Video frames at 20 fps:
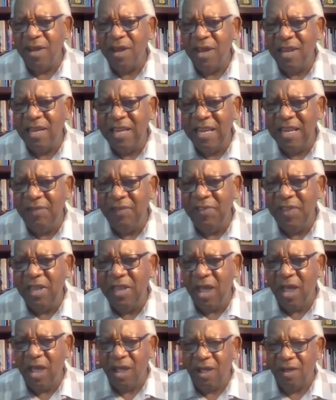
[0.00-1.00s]
the
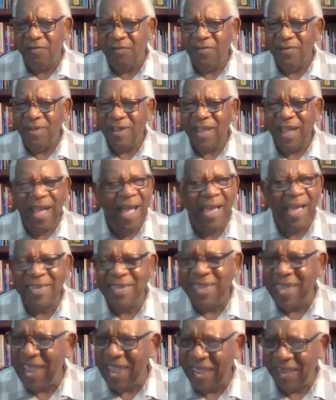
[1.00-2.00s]
living of I
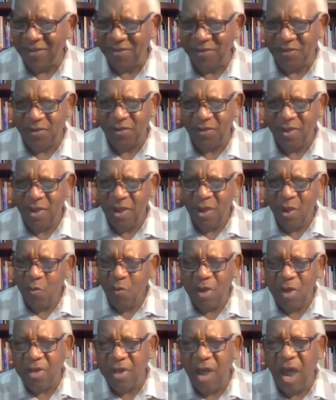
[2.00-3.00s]
can't
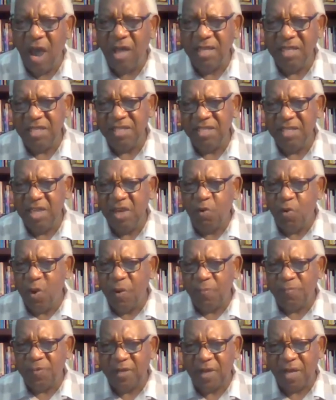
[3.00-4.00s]
when God has
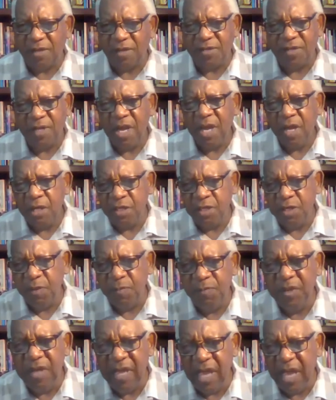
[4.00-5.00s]
equipped us to
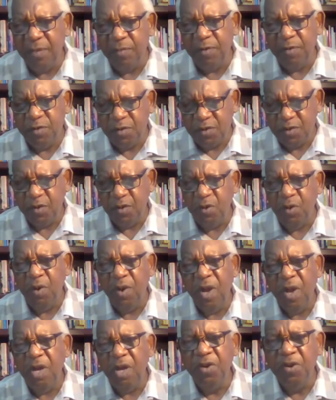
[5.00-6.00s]
be able to
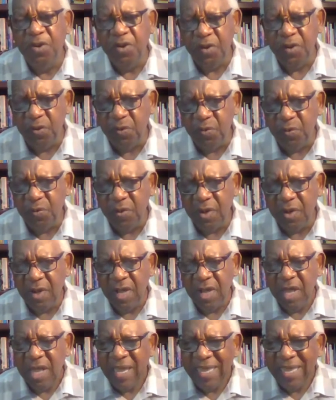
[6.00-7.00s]
do.
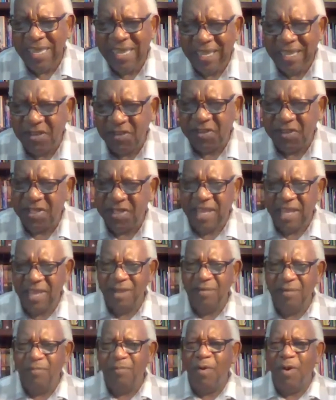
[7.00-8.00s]
He has
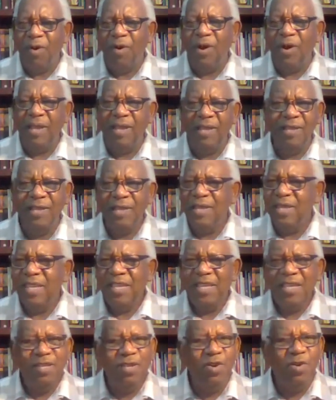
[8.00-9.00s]
said, Boy,
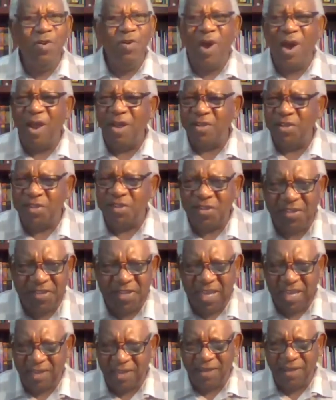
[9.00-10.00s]
you are
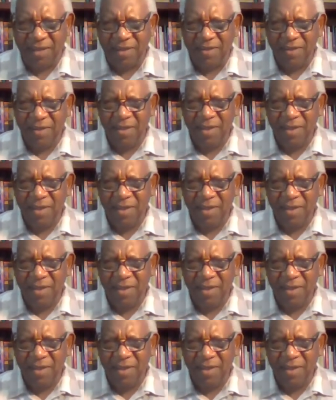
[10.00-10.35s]
sick.